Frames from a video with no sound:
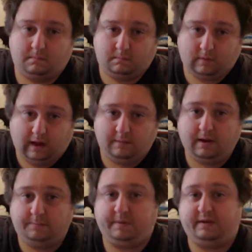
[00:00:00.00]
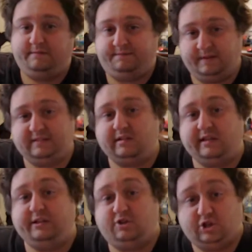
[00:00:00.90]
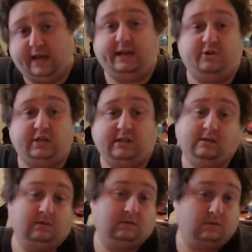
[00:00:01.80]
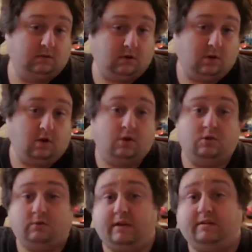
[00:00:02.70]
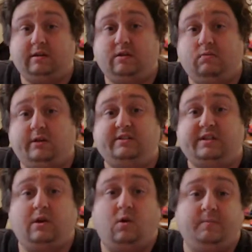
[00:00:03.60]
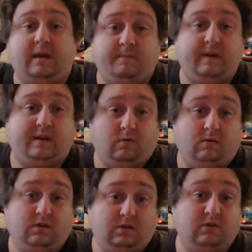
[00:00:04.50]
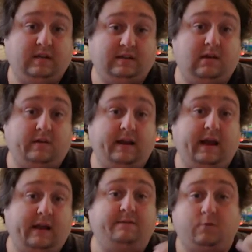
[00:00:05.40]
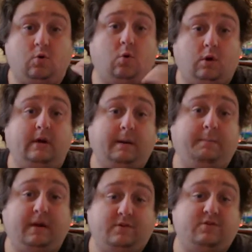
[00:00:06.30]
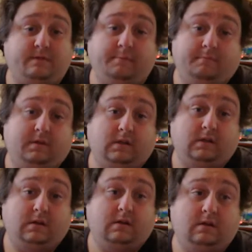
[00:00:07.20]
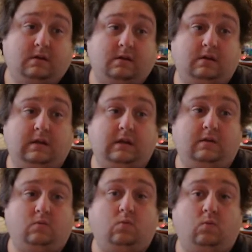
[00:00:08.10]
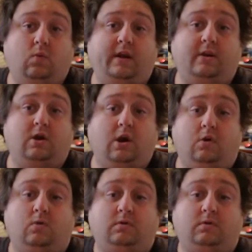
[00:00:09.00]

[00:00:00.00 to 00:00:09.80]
I might be physically changing throughout the year, when you see a home game video, you could tell that I've recorded a bunch of them in one go.